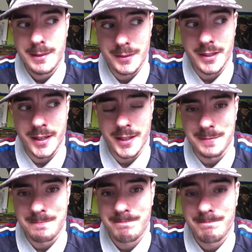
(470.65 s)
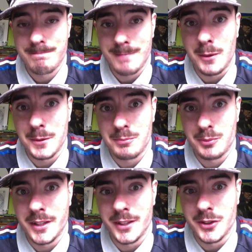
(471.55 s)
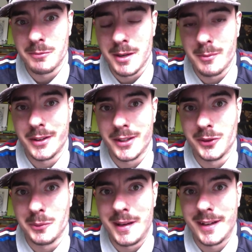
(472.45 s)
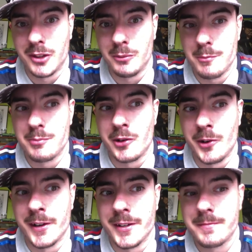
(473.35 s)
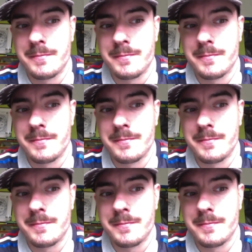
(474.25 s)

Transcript: But yeah, that was pretty a good memory I can look back on with pride.